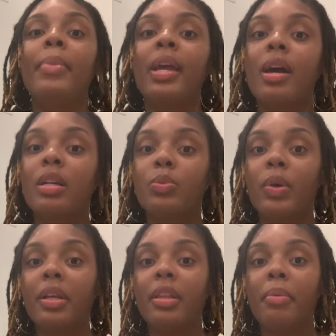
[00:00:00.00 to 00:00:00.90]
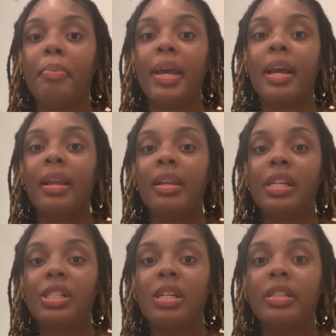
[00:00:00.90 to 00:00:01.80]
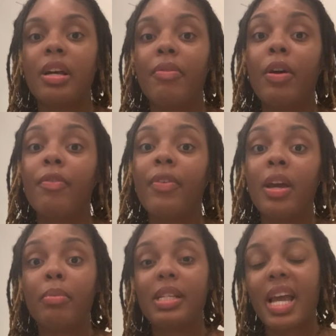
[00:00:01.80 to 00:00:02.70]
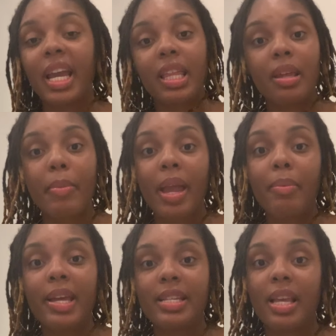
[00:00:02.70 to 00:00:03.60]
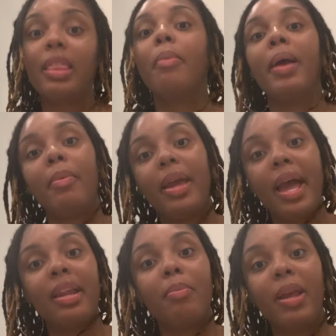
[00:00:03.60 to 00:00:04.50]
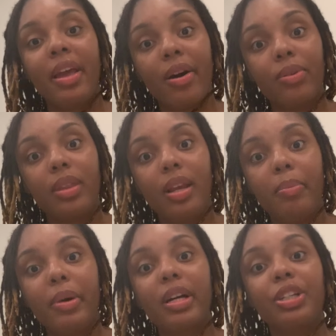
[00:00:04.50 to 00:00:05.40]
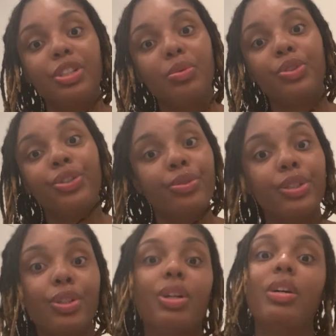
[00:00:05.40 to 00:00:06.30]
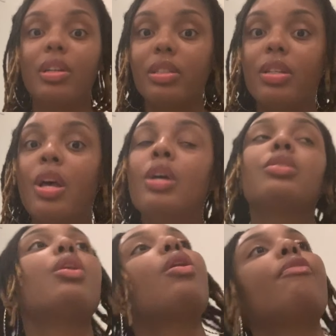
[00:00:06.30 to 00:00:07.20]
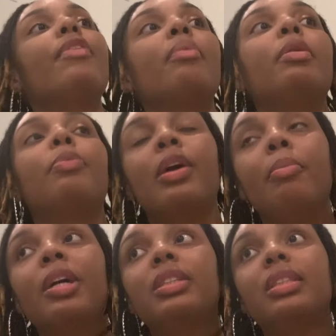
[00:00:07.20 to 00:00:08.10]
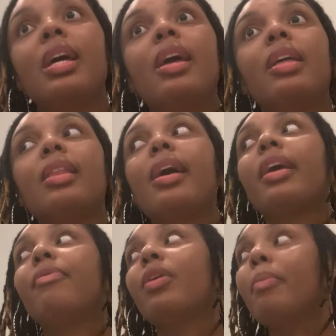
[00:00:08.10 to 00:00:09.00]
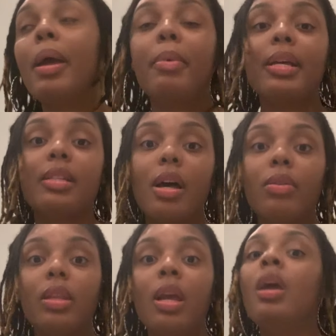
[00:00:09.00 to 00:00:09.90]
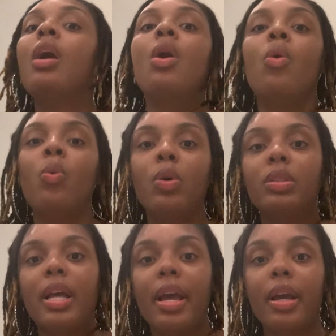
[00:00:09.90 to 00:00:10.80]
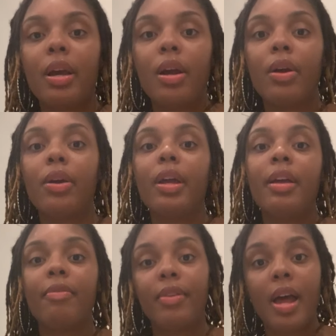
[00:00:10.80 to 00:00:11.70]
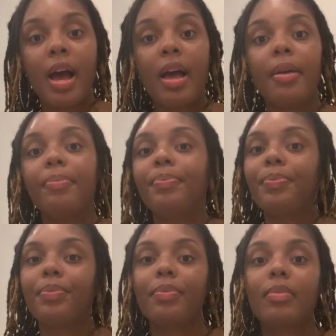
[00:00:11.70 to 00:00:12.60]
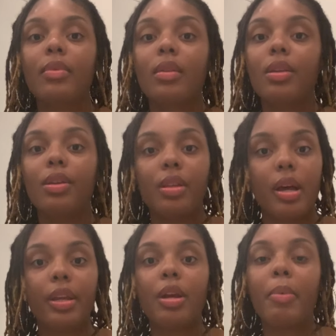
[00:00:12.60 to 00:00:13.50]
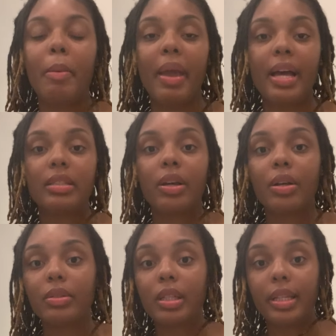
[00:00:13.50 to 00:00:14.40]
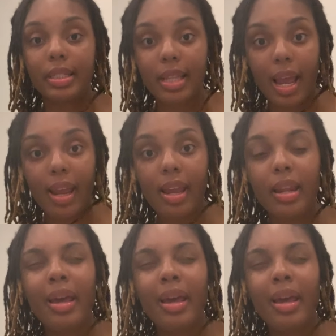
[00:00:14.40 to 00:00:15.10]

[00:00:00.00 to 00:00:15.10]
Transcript: because one of the big conditions of her family taking the baby is that the baby had to be healthy because she was using drugs. So her family pretty much said, like, if your baby is healthy, we'll take her. If not, like, your baby has to go to the state.